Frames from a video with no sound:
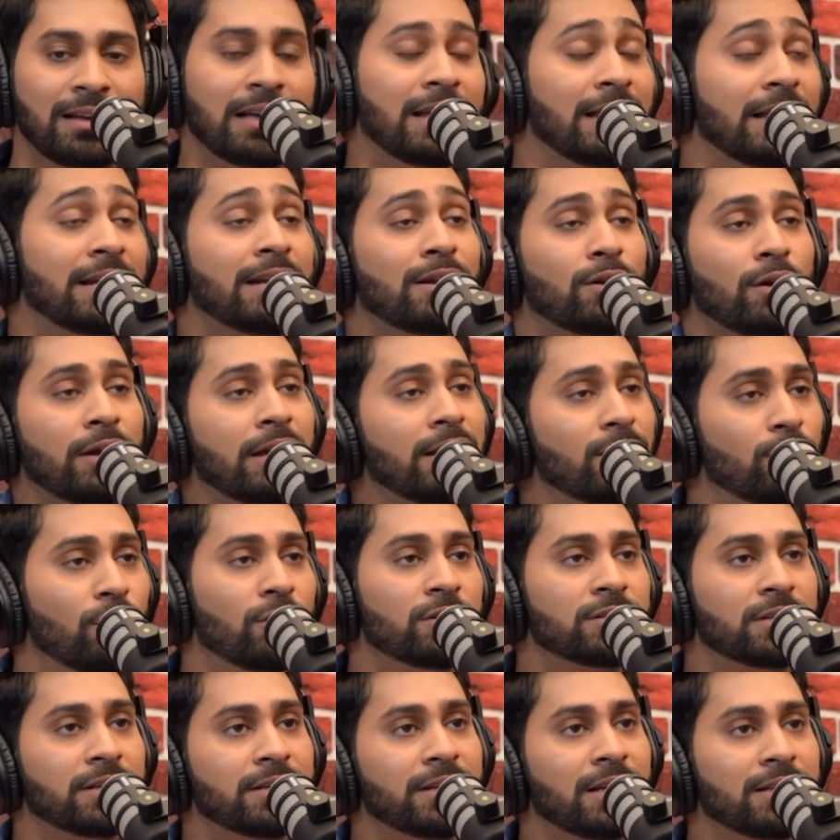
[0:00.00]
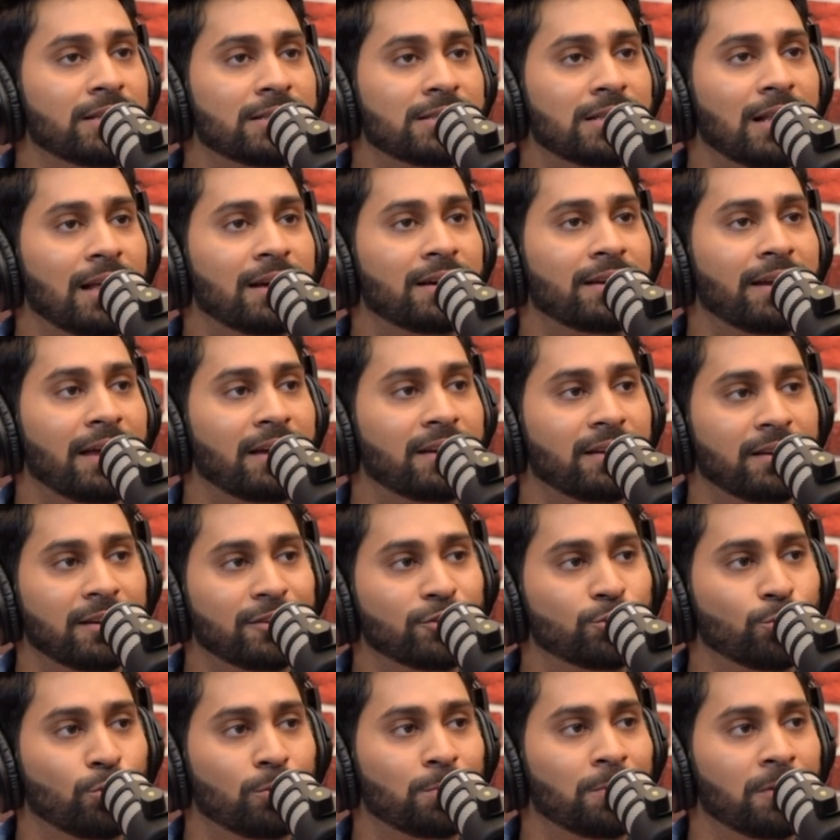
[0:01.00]
In in North India, this is like a recurring
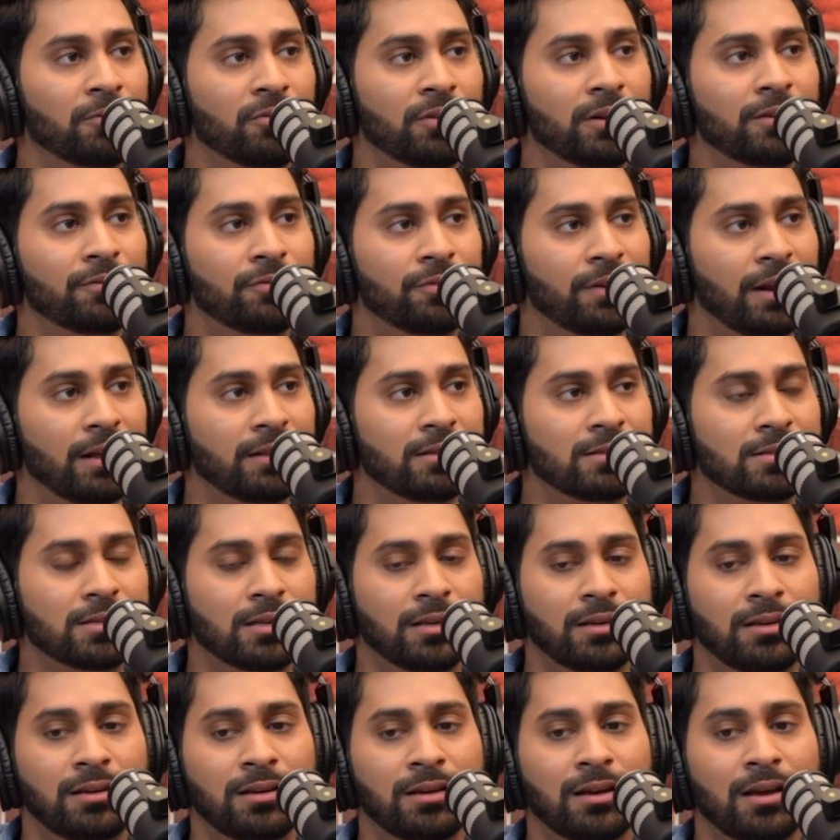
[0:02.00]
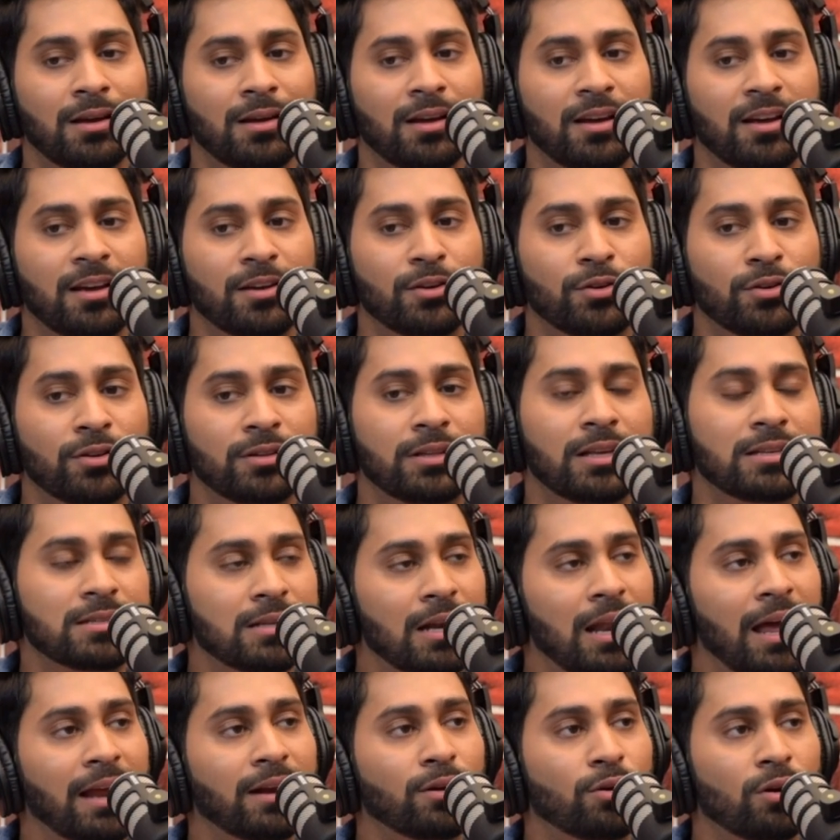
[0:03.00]
joke between friends. Ki, you know, there's a
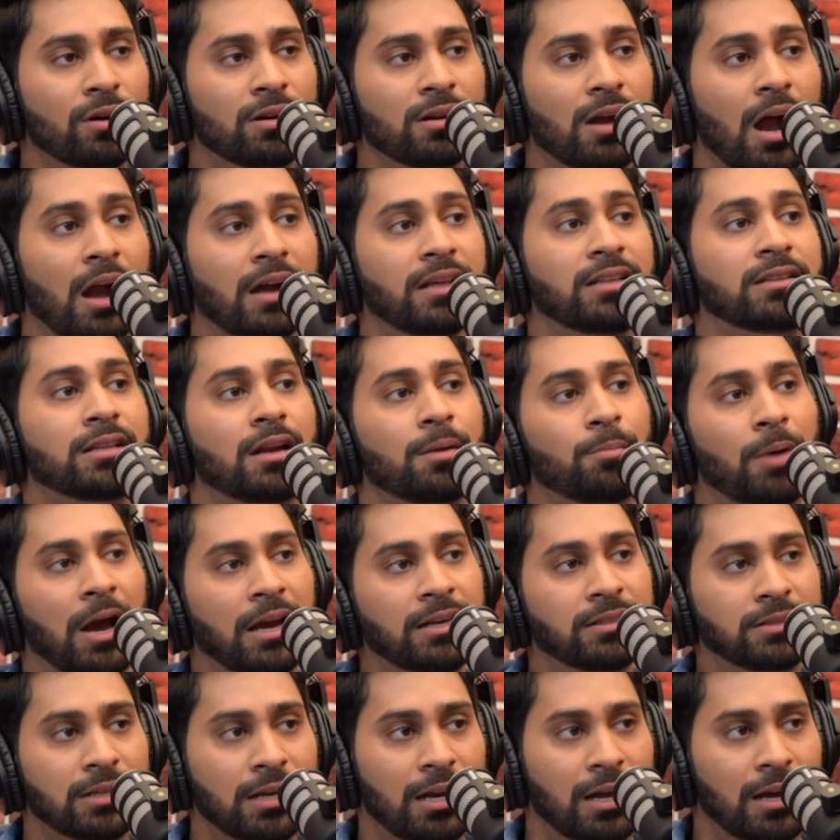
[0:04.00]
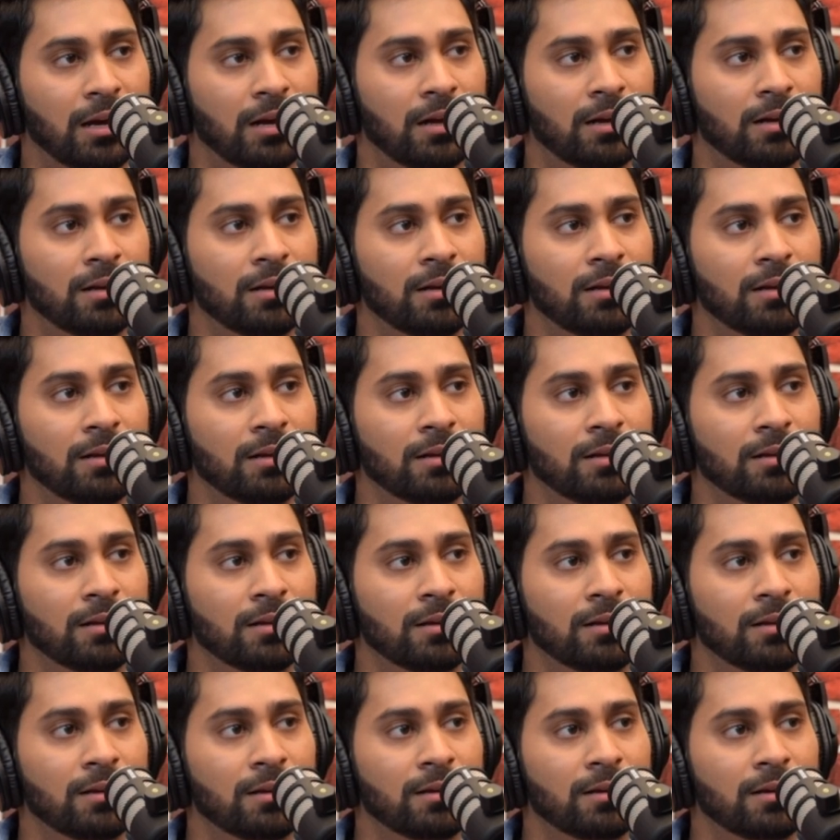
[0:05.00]
line called "Gaadi tera bhai chalayega."
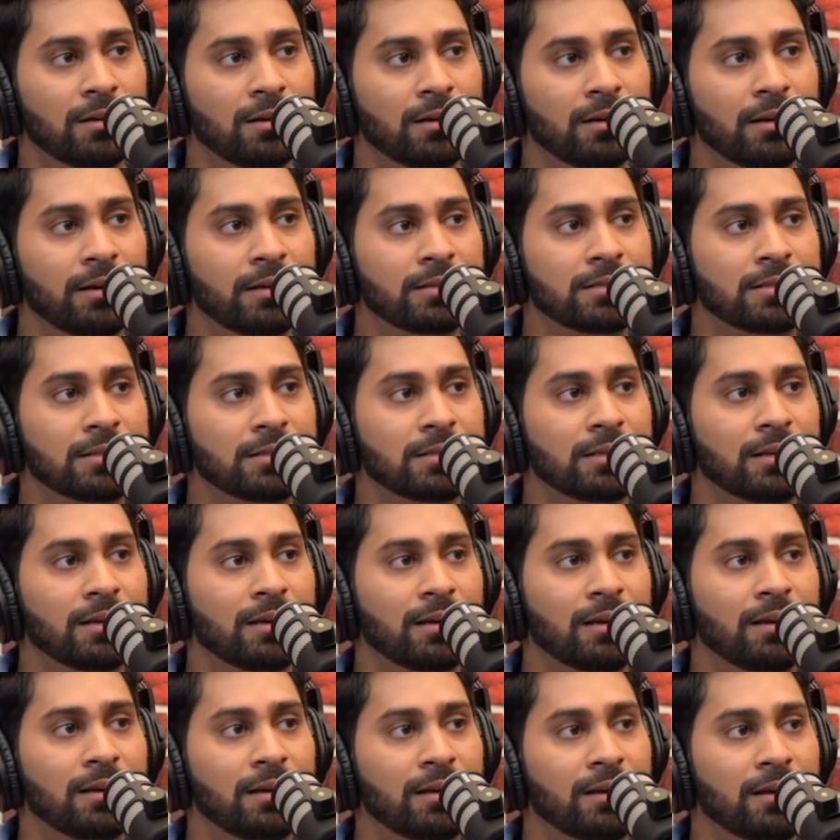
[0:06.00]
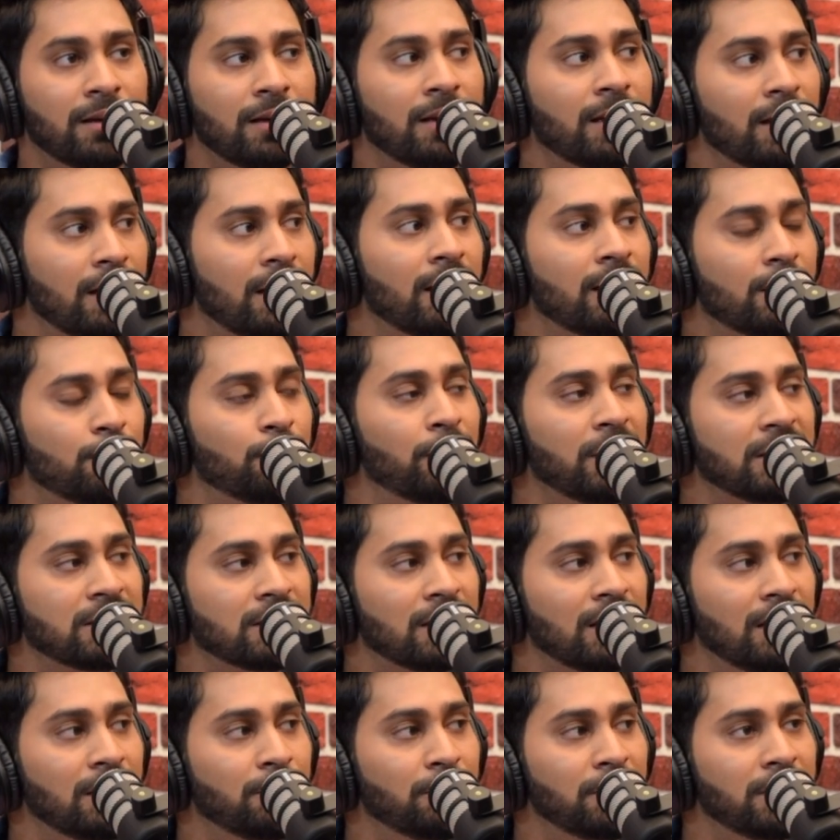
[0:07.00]
It's it
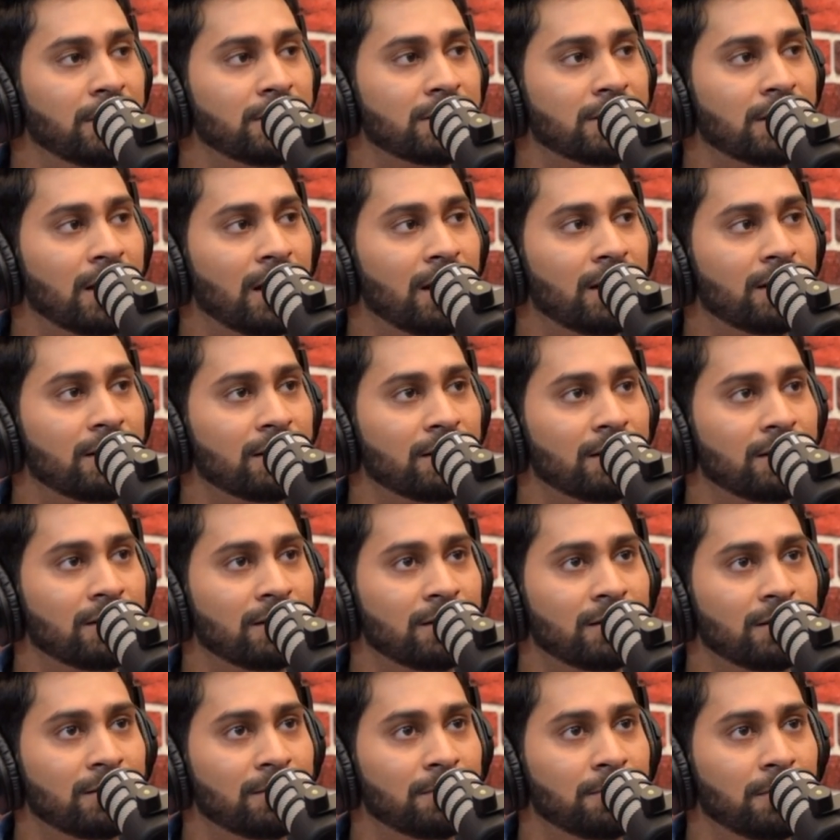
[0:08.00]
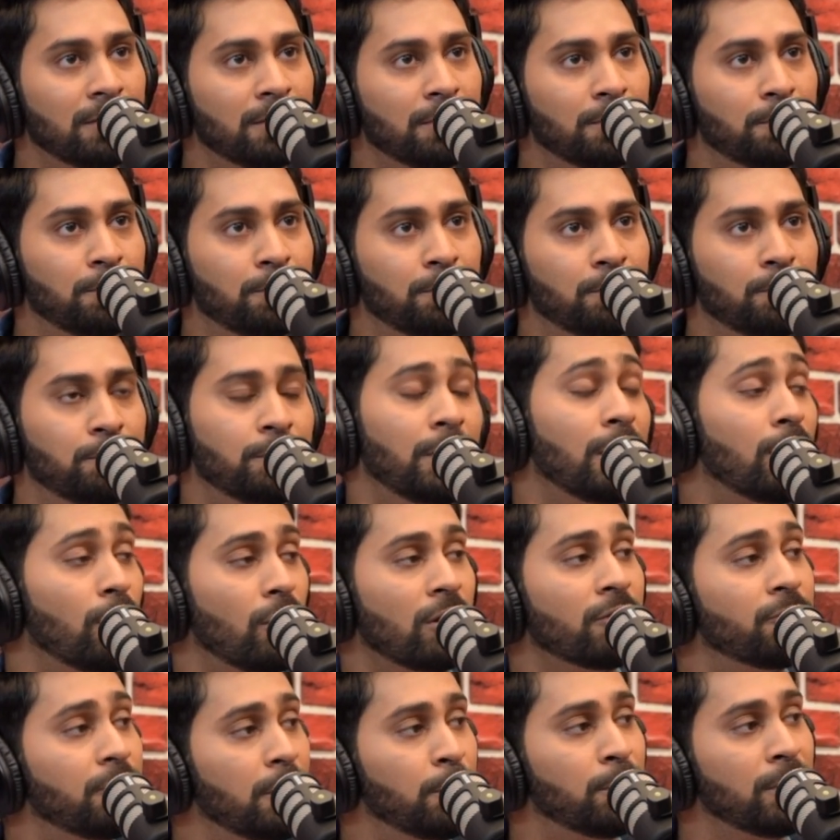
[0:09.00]
basically means that uh, a
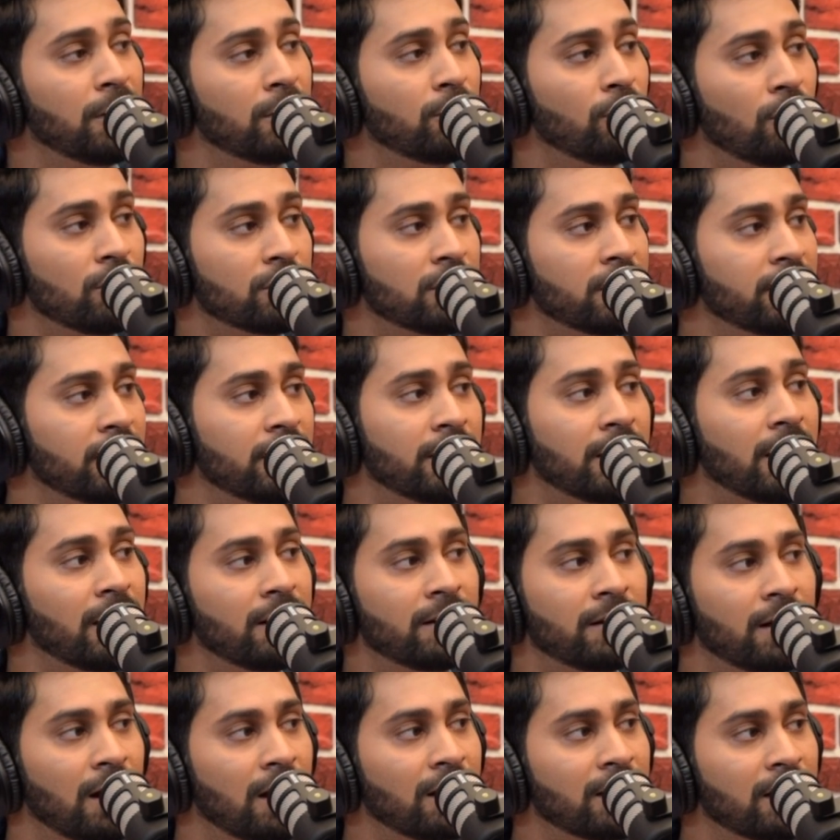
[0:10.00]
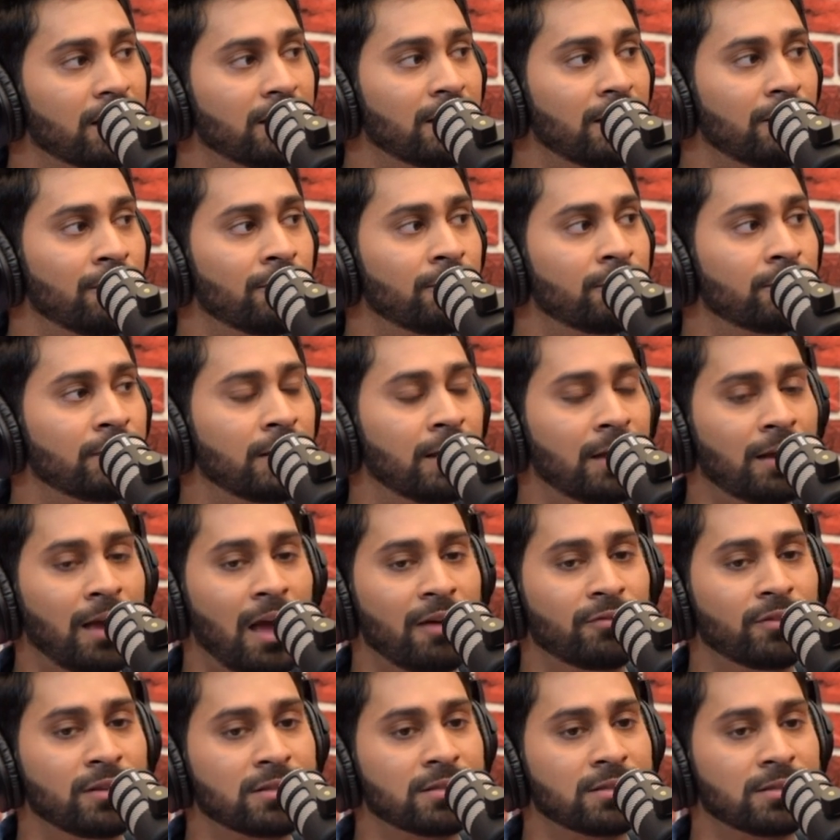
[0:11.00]
lot of people in North India, they get drunk and they they
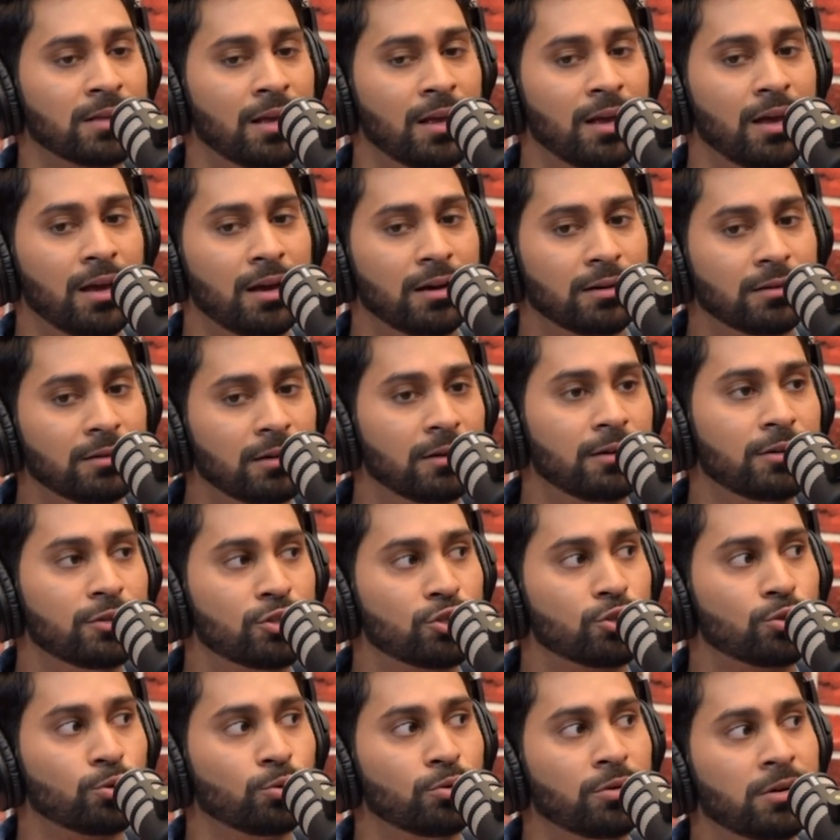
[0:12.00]
have this urge to